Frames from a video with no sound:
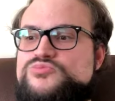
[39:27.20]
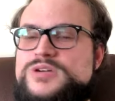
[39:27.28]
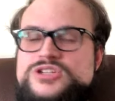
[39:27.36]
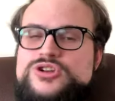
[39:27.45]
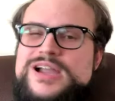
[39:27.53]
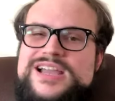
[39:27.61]

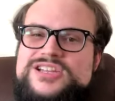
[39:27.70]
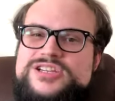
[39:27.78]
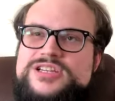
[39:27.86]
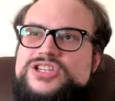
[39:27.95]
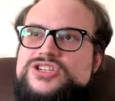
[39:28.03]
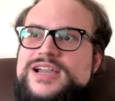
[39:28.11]
when
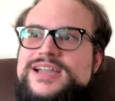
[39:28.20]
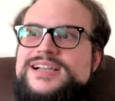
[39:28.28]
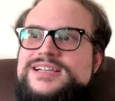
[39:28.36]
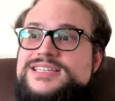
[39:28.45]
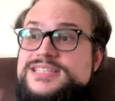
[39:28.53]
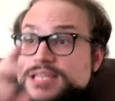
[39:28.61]
tragedy
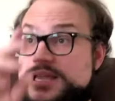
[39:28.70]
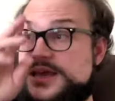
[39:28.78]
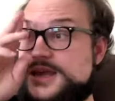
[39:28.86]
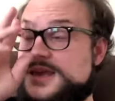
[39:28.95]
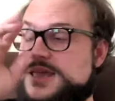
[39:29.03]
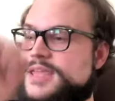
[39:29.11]
strikes.
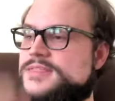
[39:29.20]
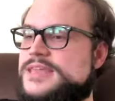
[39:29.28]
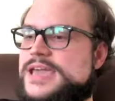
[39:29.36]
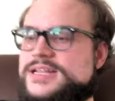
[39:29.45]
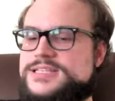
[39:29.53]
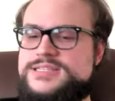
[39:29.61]
And
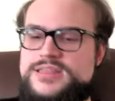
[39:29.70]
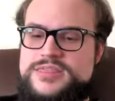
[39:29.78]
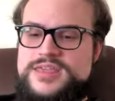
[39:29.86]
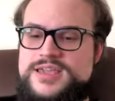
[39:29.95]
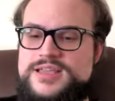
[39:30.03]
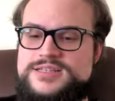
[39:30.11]
that's the thing.